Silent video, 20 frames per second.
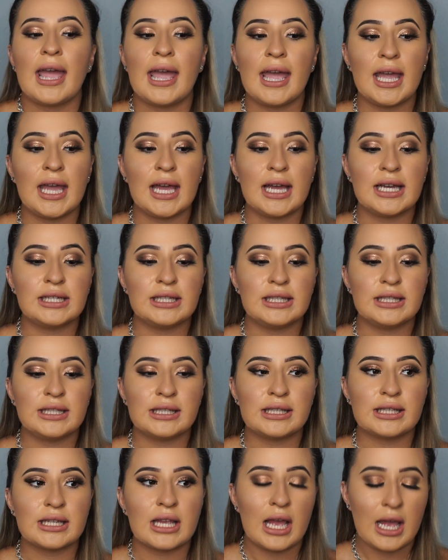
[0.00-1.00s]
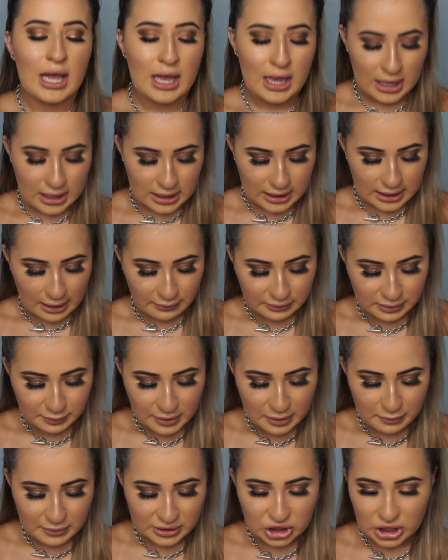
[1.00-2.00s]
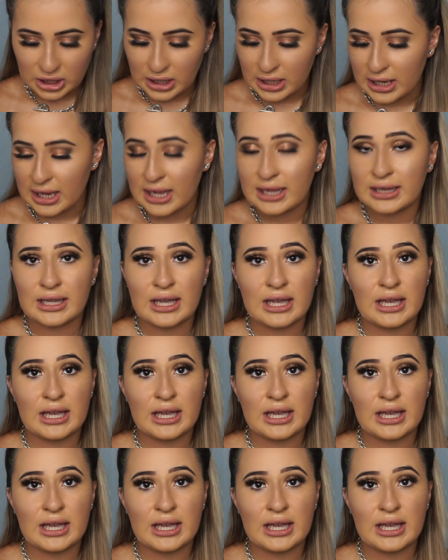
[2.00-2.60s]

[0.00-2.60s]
And that was pretty much it. And